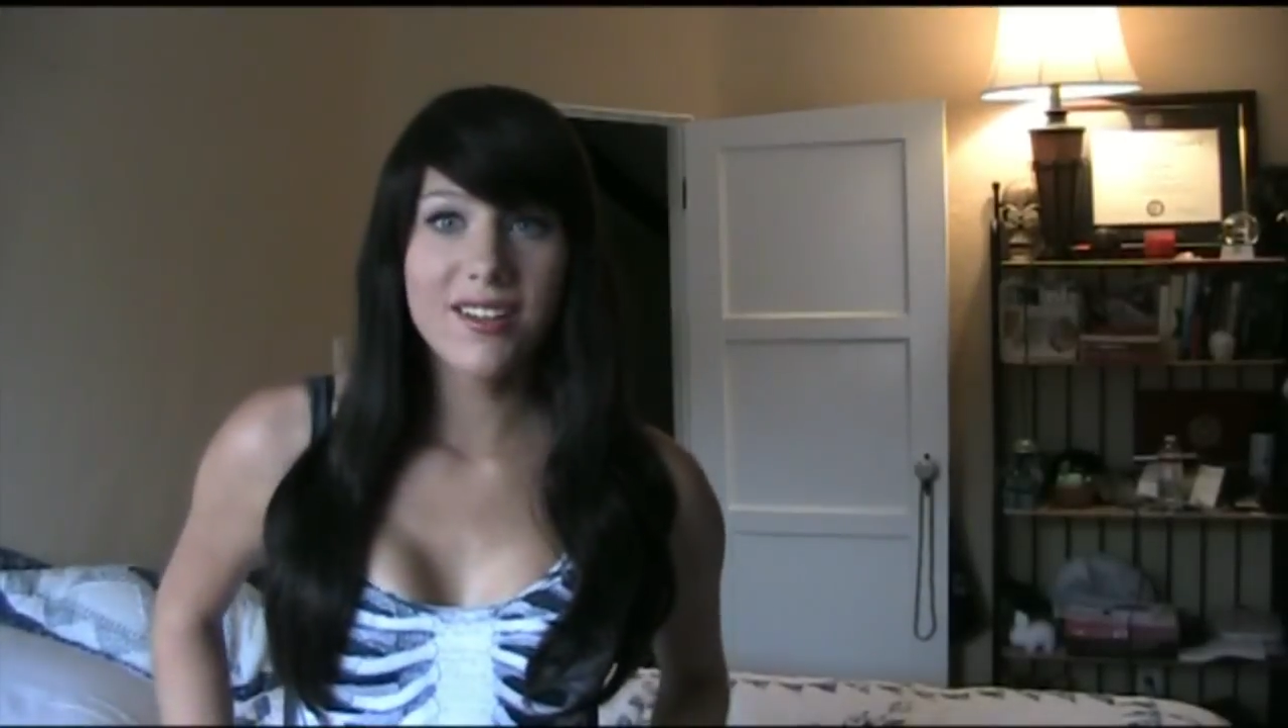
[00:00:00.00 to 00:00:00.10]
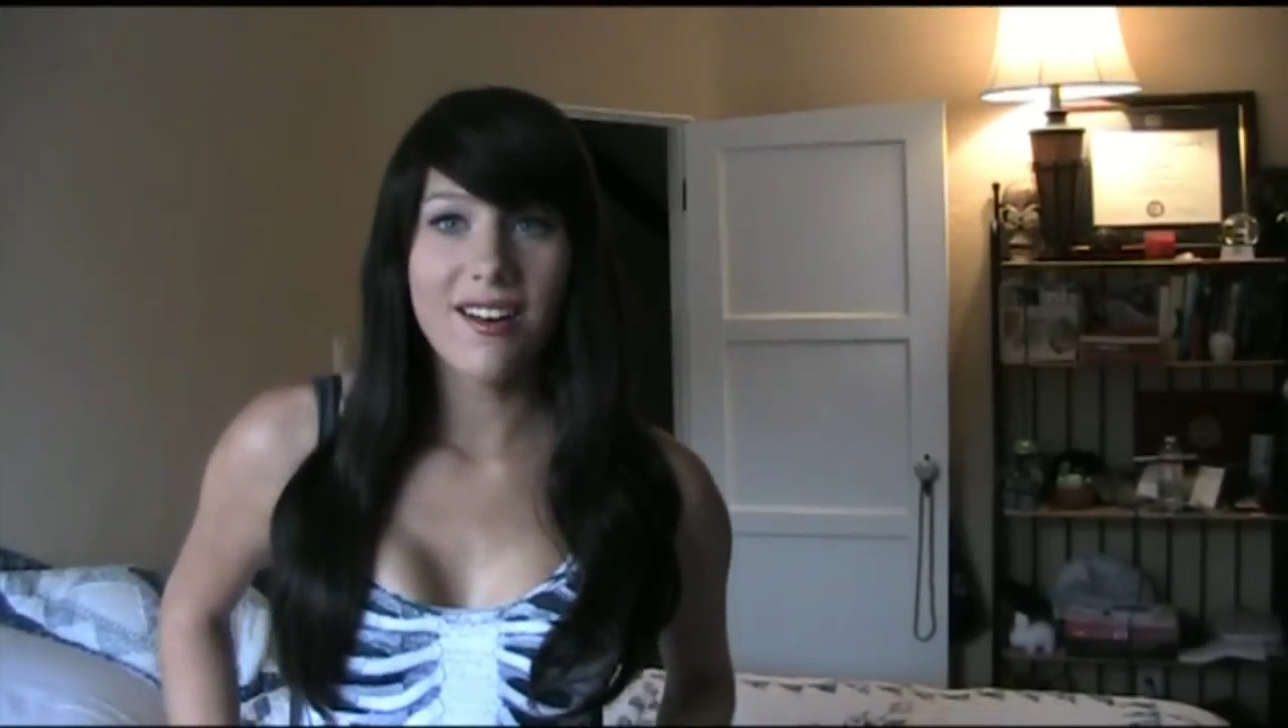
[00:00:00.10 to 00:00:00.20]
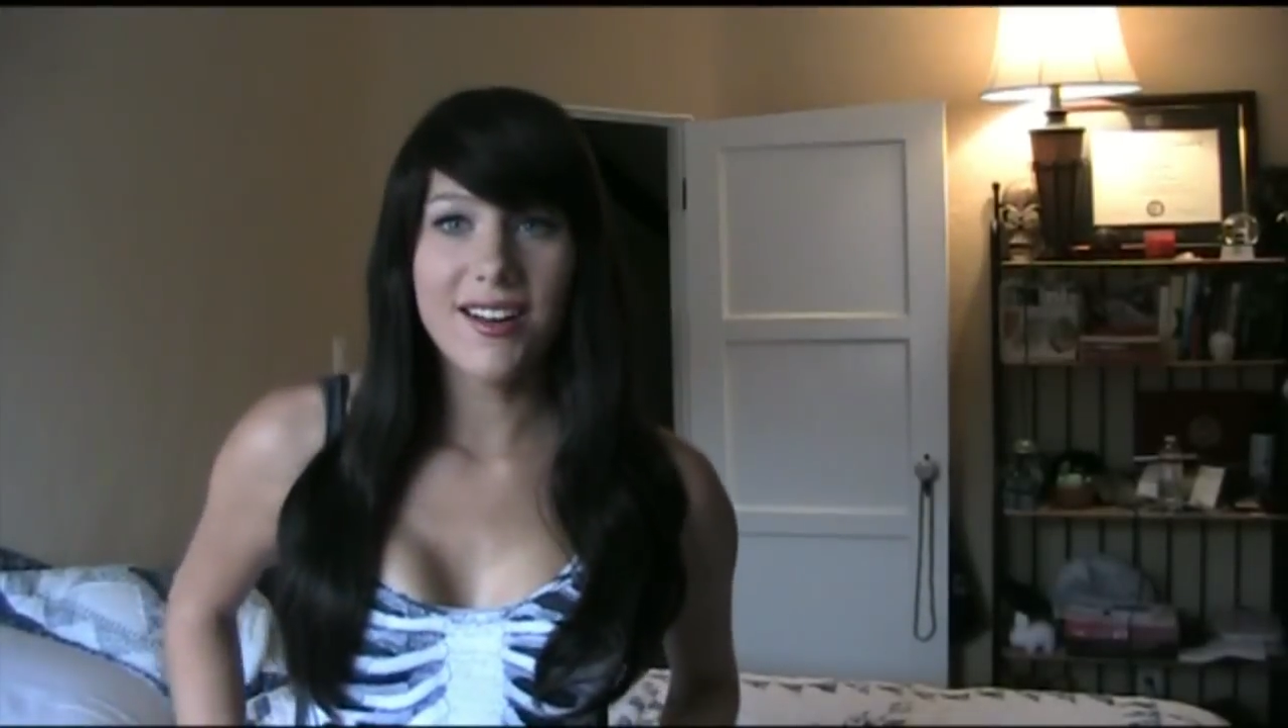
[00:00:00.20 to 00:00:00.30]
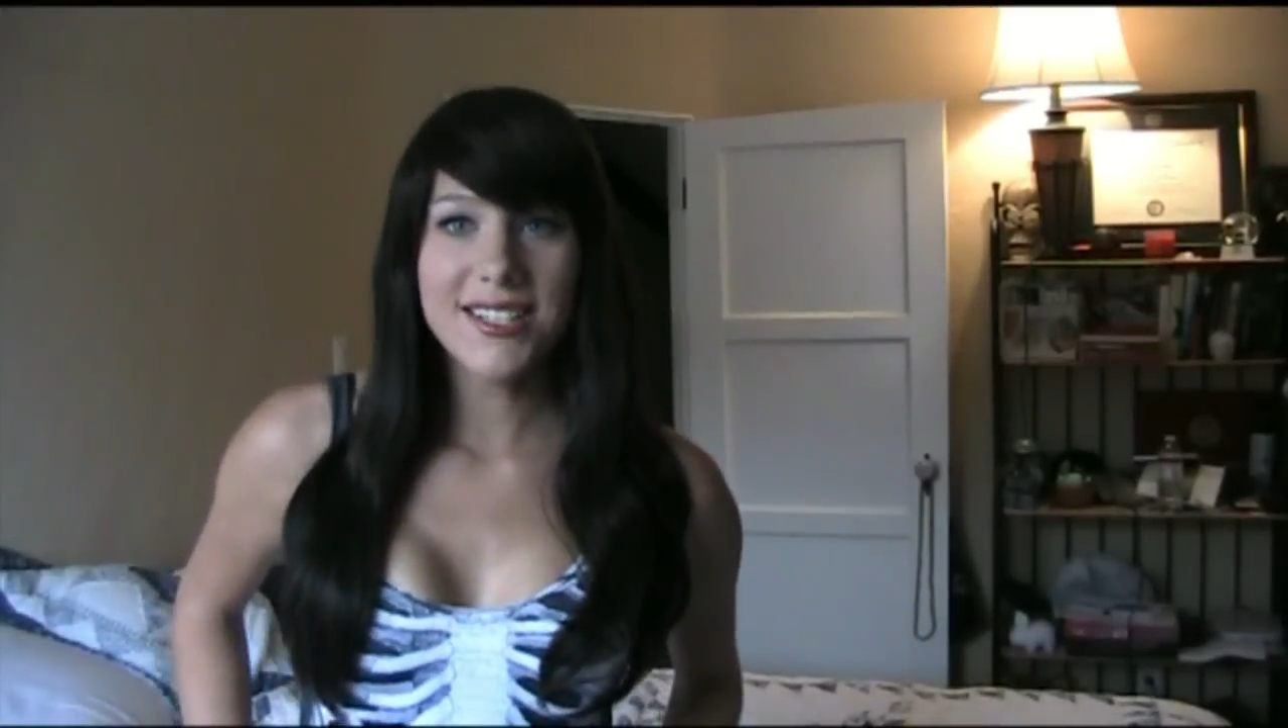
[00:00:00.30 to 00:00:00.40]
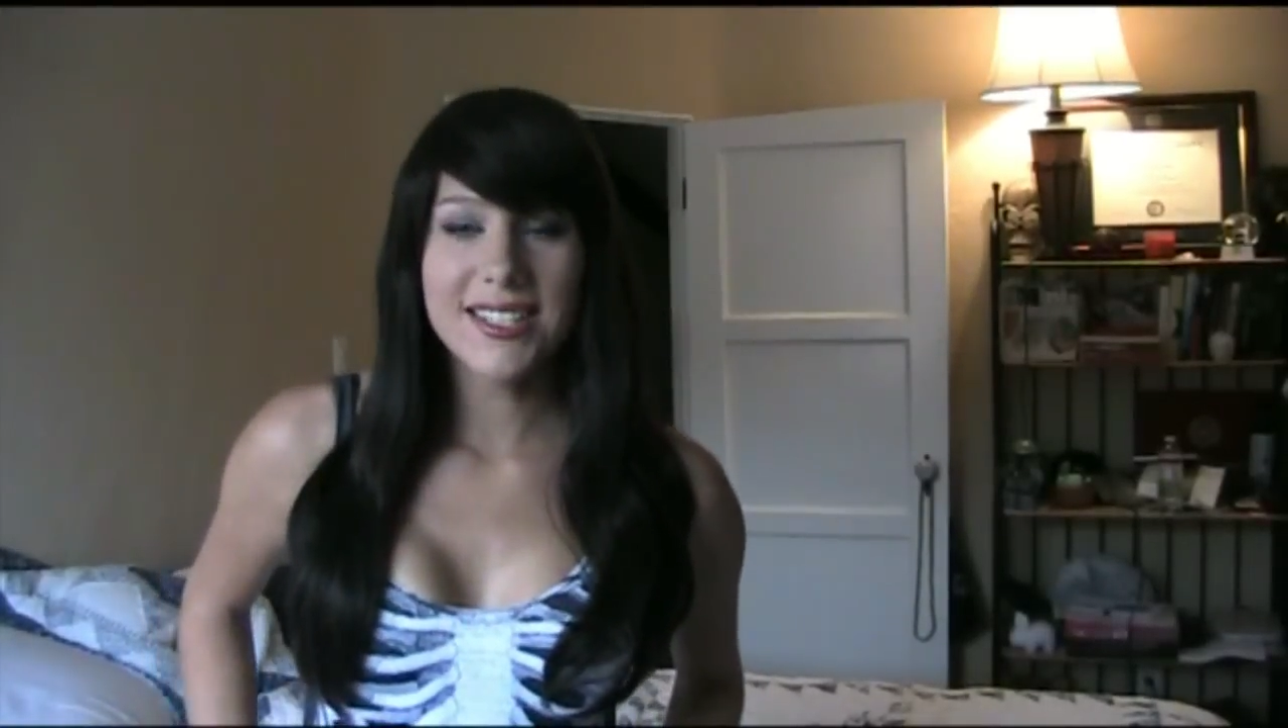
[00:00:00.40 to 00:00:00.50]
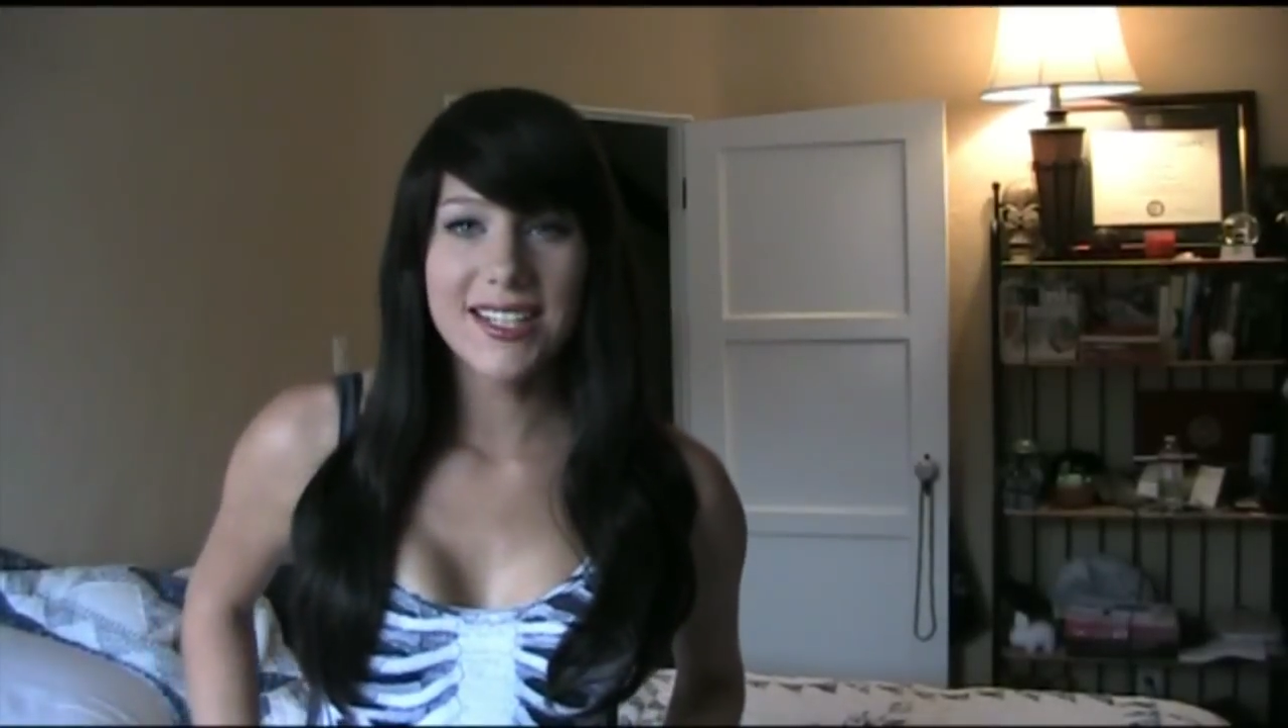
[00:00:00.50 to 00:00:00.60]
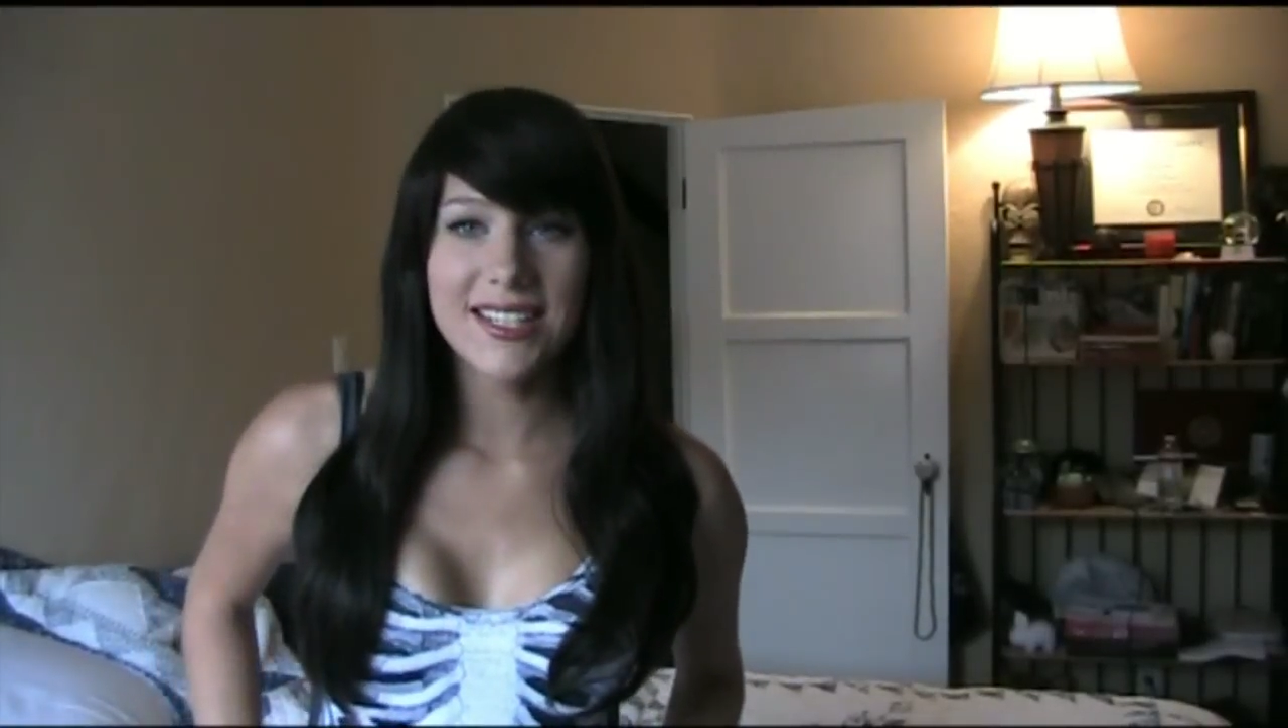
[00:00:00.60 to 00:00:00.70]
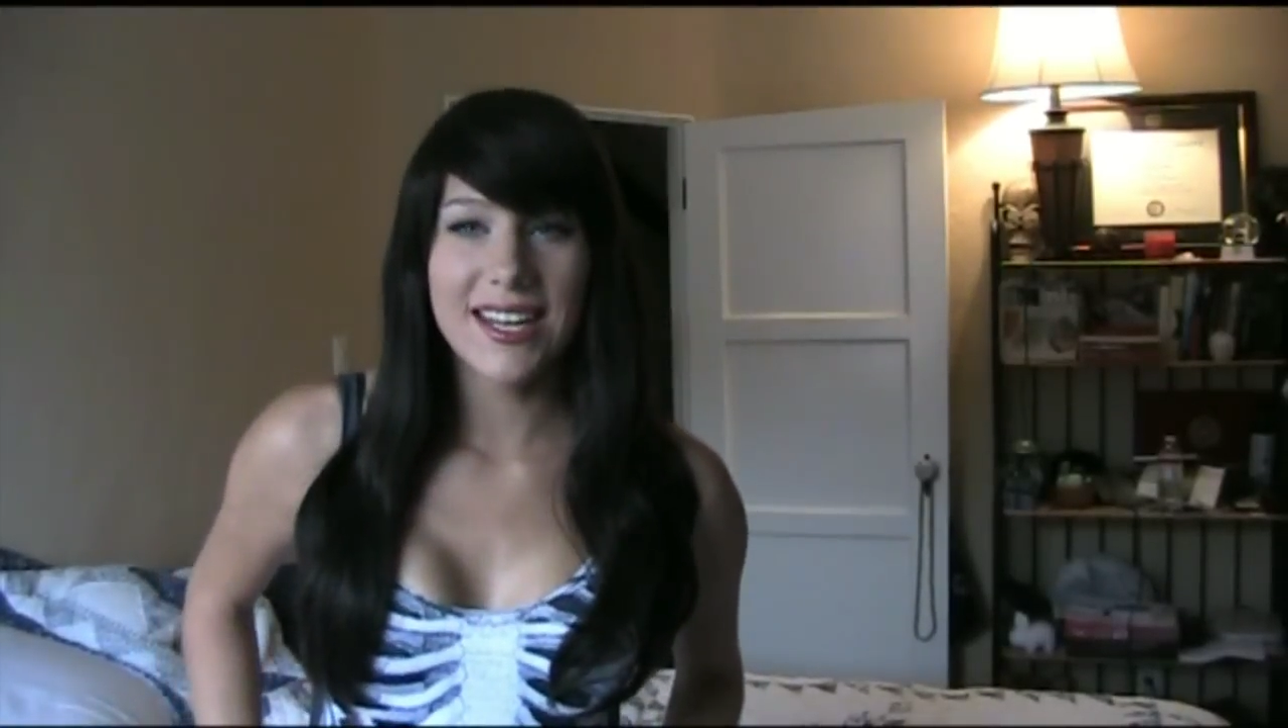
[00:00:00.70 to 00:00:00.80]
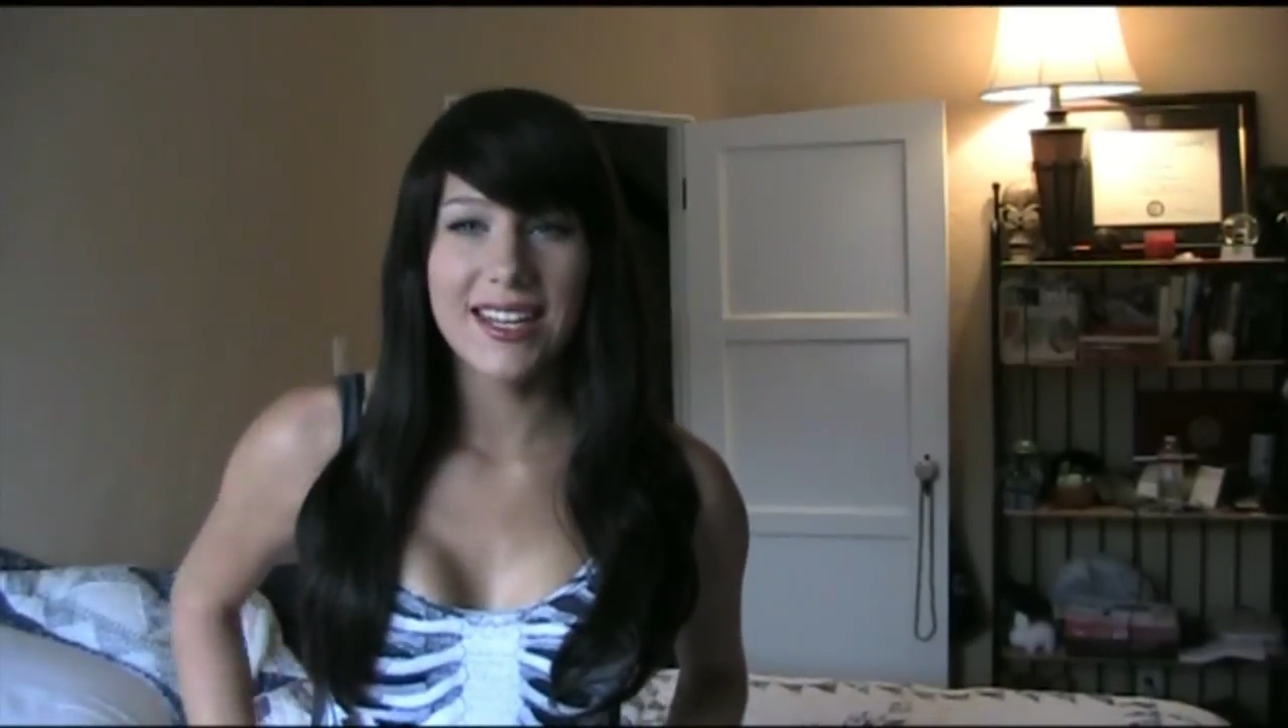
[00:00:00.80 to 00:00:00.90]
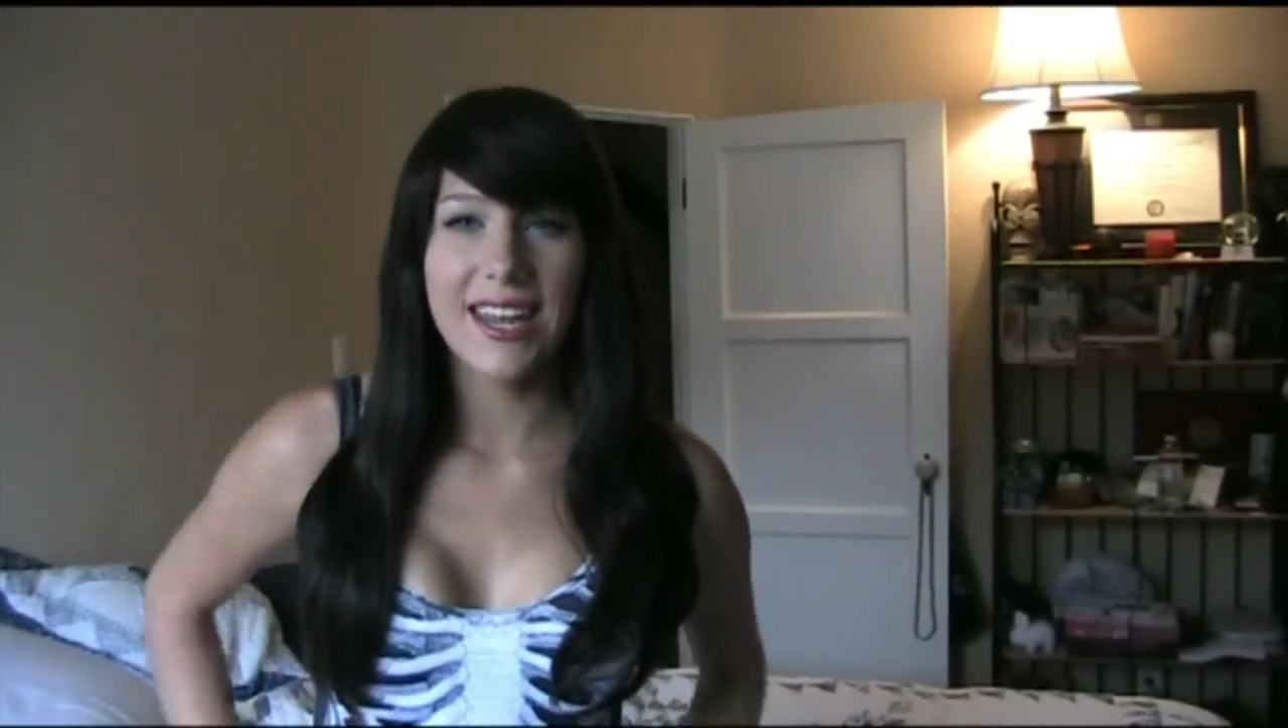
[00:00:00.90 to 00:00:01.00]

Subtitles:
Constantine